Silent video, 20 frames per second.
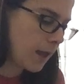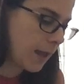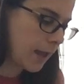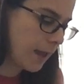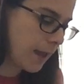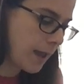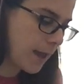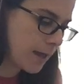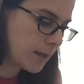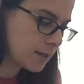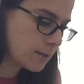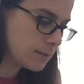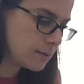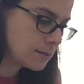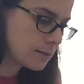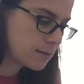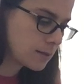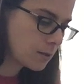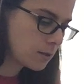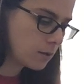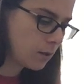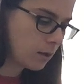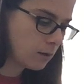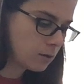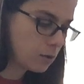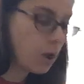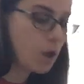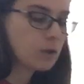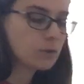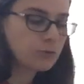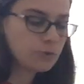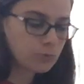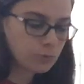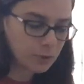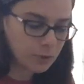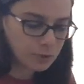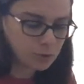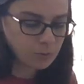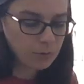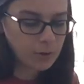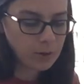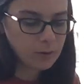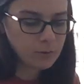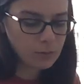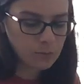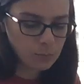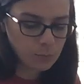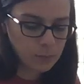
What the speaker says: And long story short,